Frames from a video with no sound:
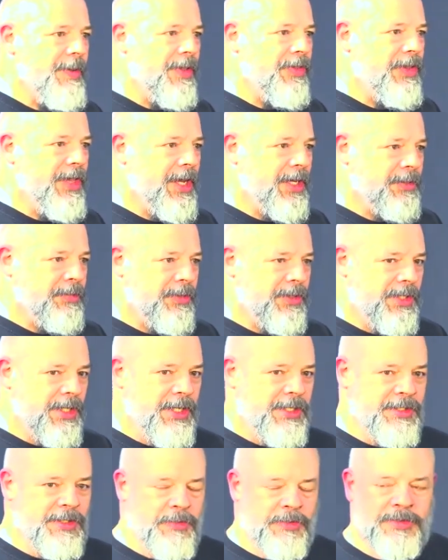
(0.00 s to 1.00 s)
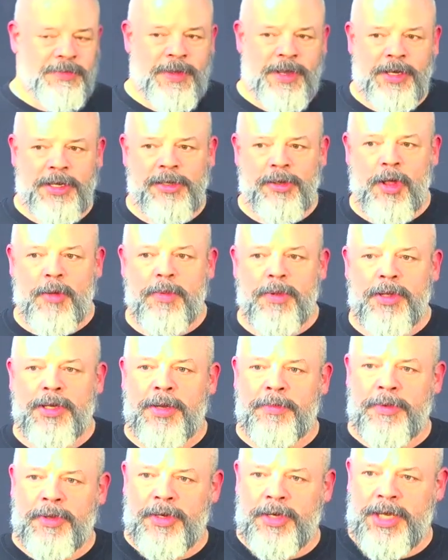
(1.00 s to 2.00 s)
the expertise. It was about a global
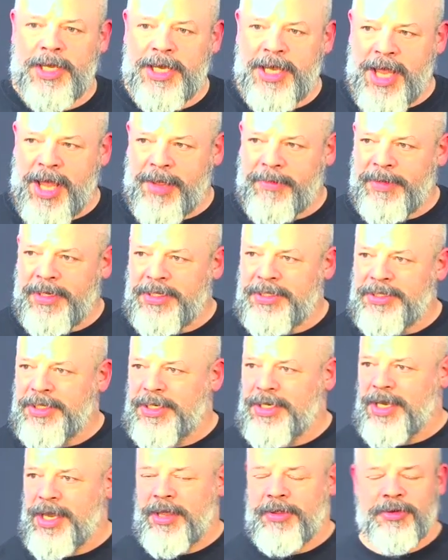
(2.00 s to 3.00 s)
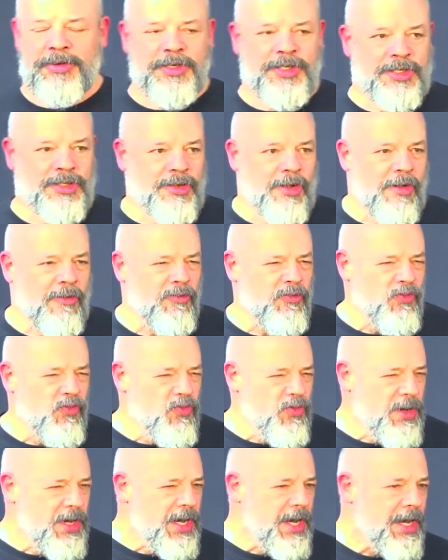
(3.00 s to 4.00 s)
community coming together to
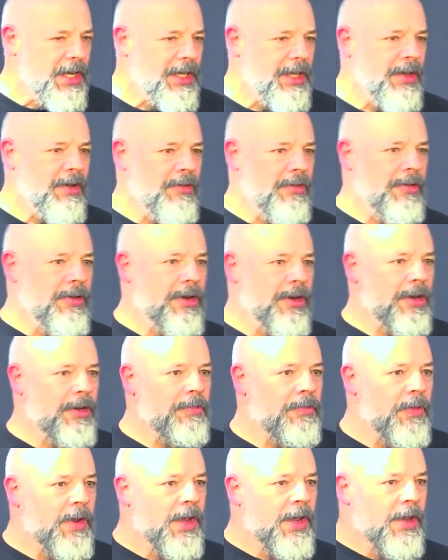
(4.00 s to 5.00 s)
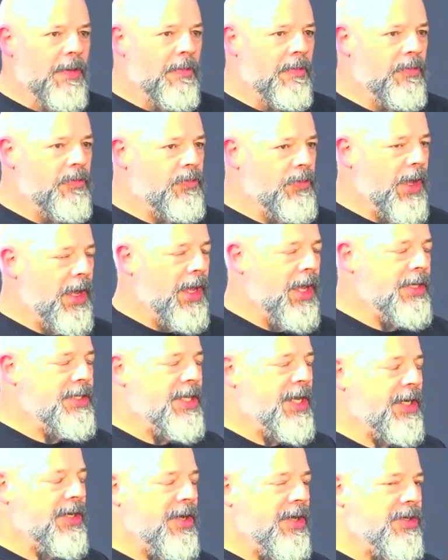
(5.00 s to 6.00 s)
solve really hard
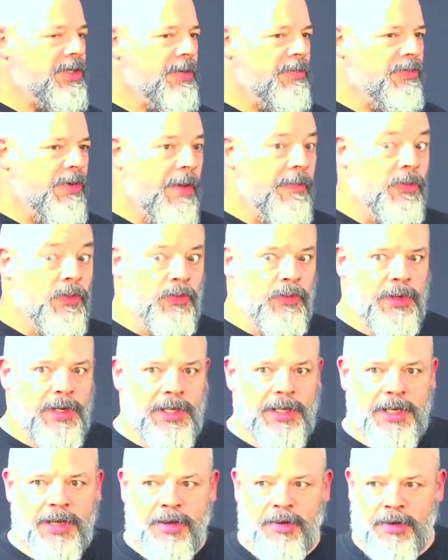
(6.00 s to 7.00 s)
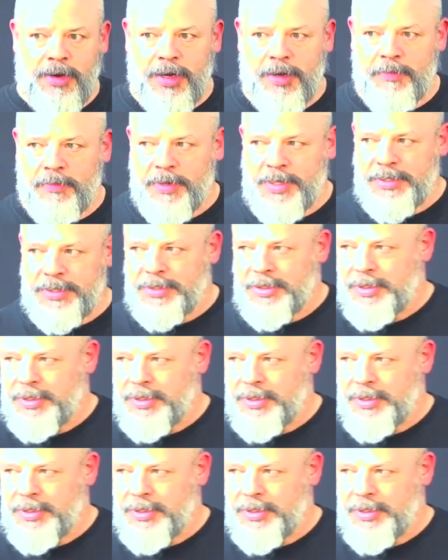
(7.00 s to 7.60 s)
technology problems, really hard business